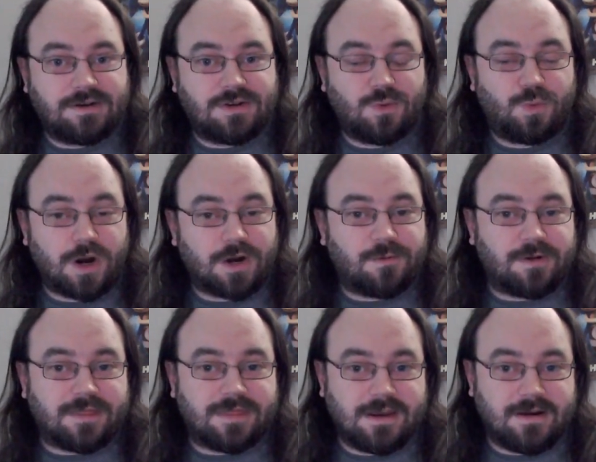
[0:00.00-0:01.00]
to work
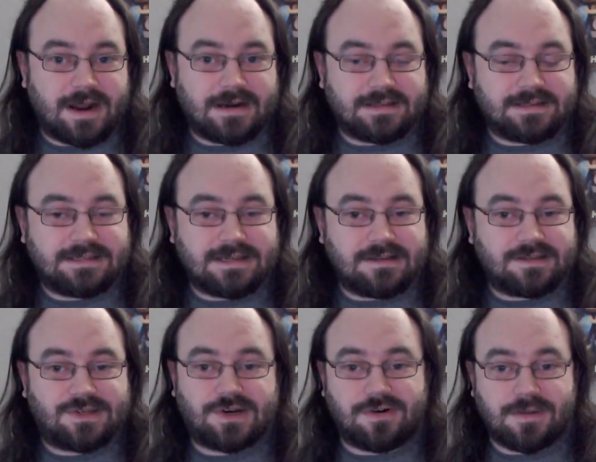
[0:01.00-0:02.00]
with the United States
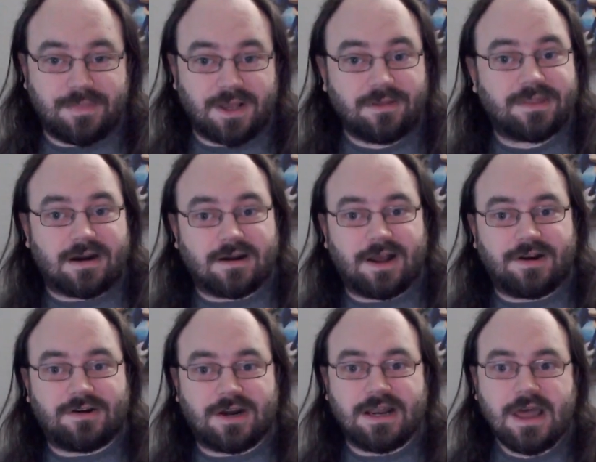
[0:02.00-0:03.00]
to rebuild their
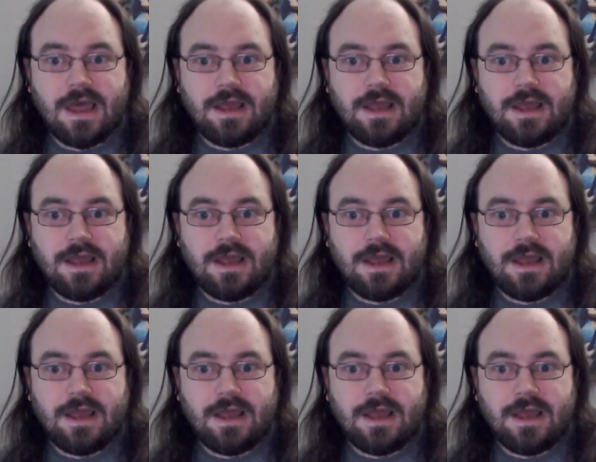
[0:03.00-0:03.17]
country